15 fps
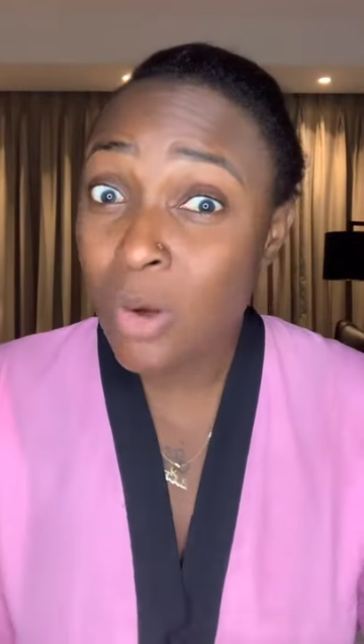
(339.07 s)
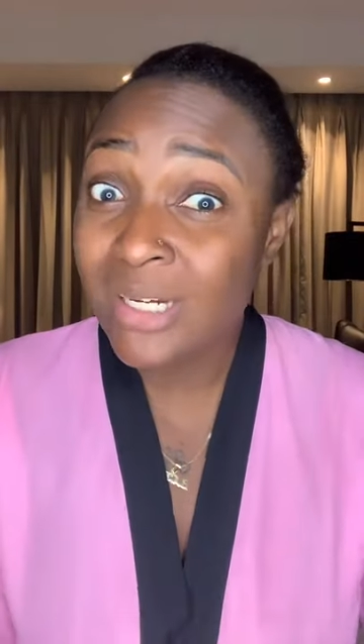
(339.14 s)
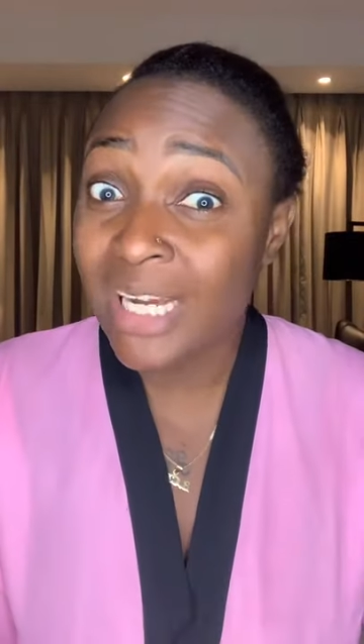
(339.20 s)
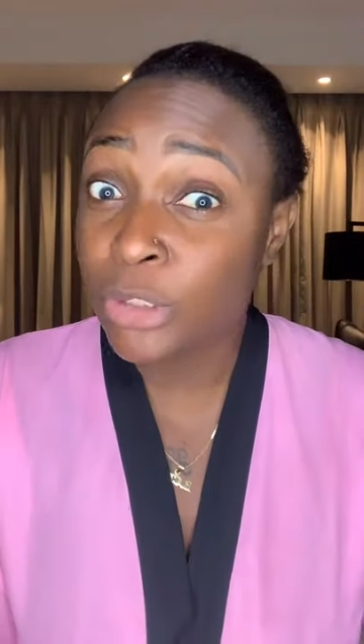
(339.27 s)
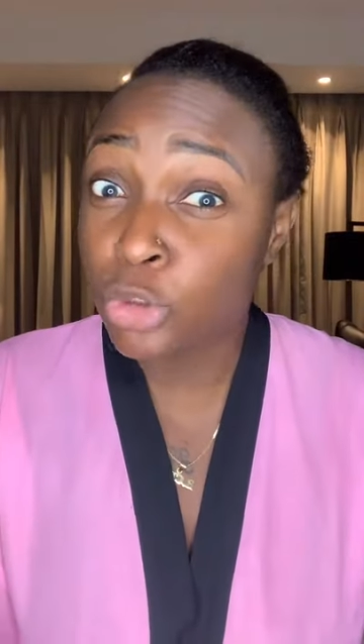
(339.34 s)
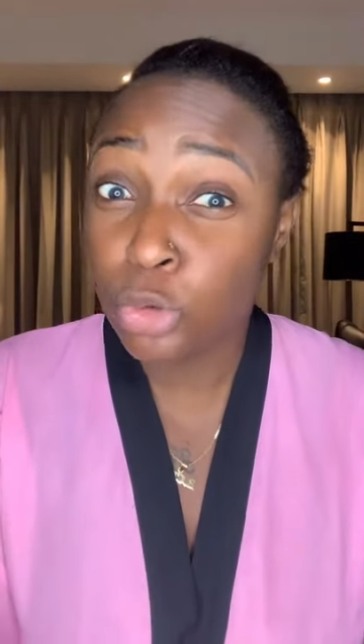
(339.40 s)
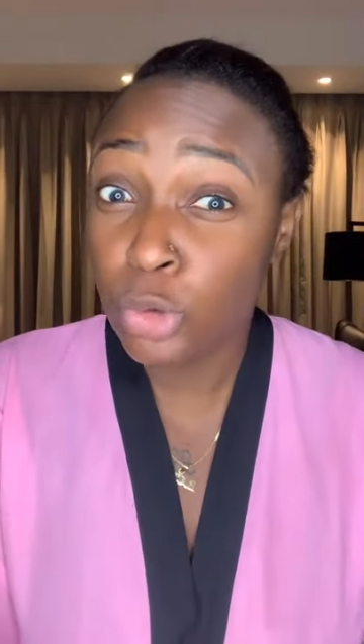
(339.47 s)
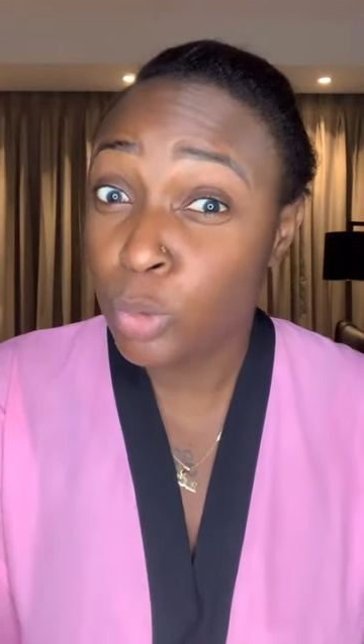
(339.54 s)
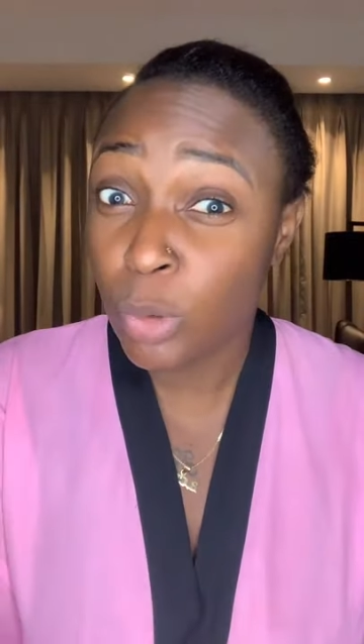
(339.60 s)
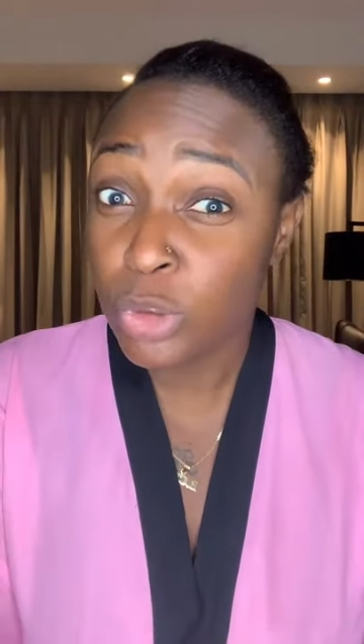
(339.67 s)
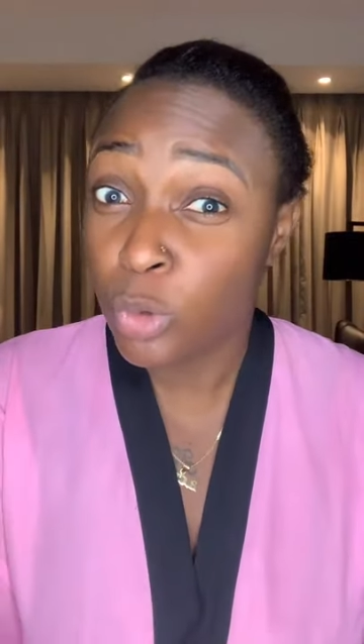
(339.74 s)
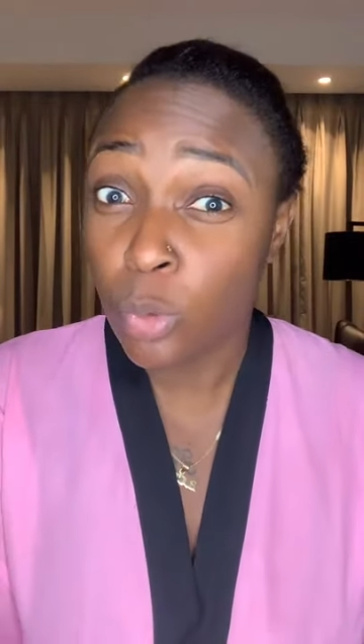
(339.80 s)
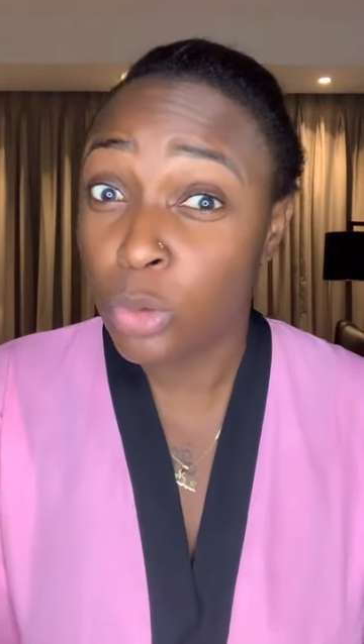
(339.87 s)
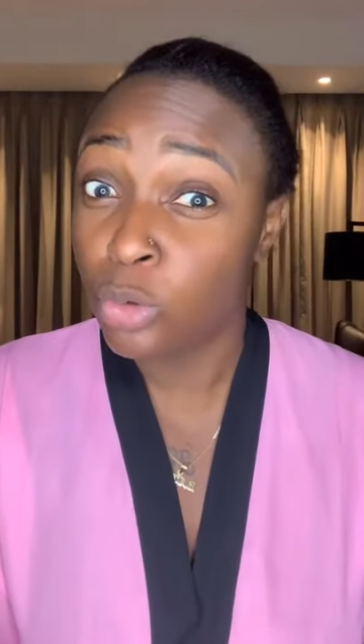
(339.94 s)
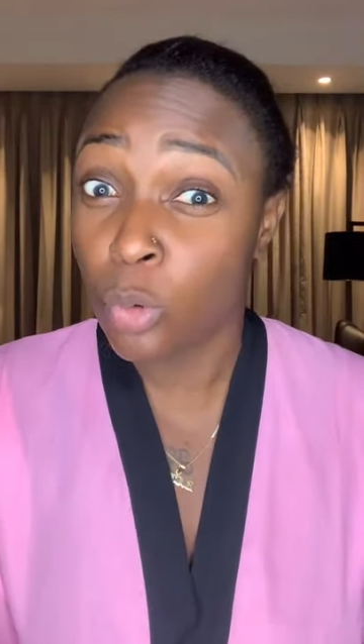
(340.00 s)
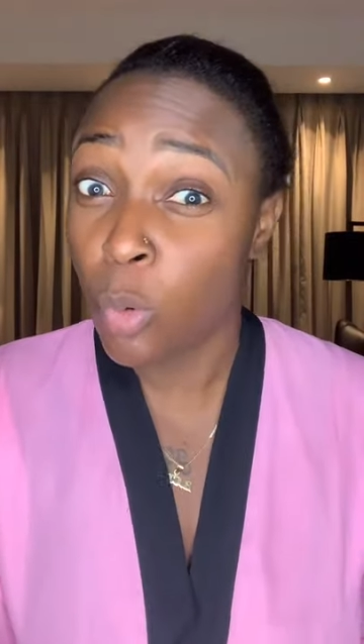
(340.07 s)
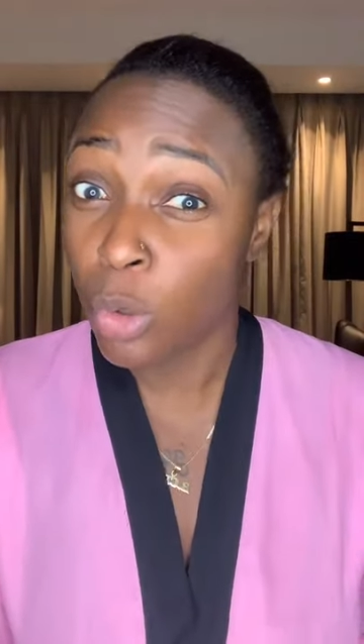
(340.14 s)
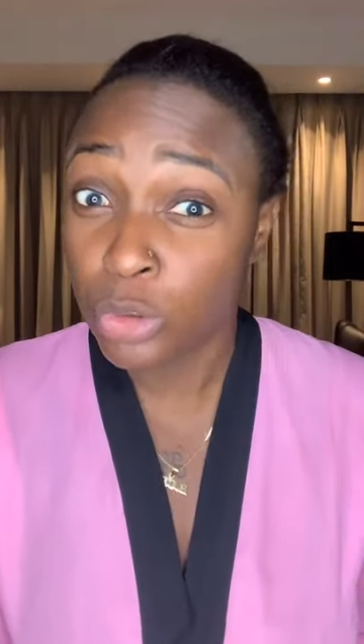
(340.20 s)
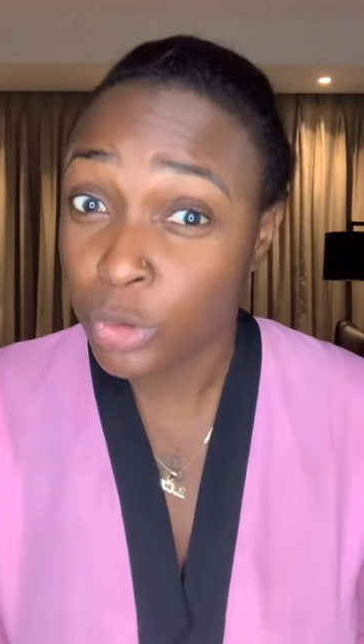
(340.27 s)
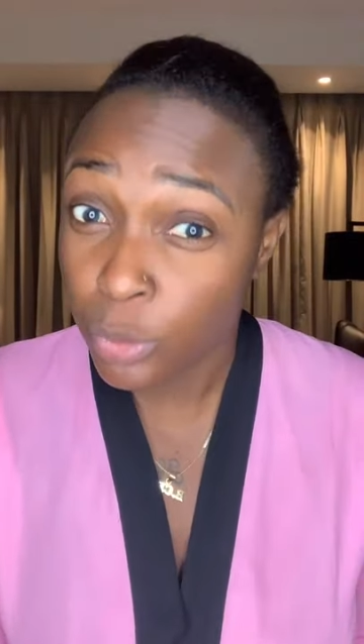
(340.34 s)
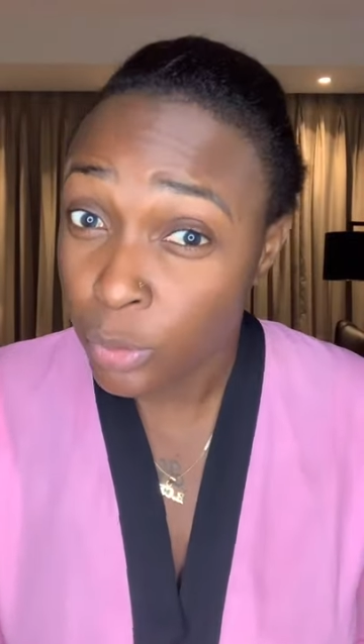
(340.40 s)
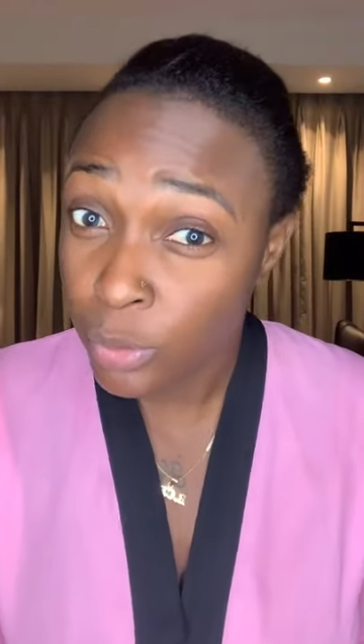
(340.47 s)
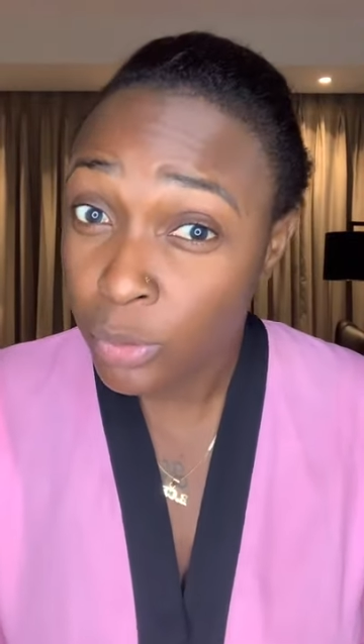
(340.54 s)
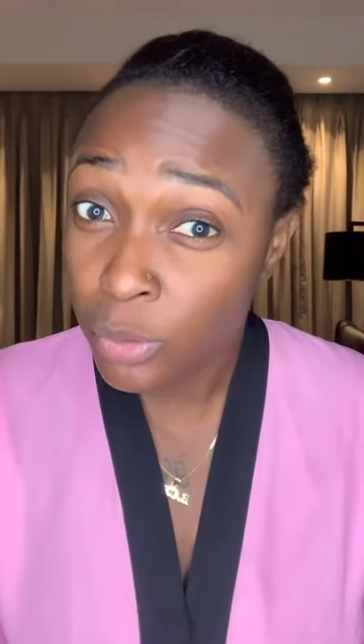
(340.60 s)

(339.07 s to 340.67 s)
one that choose what you want to watch.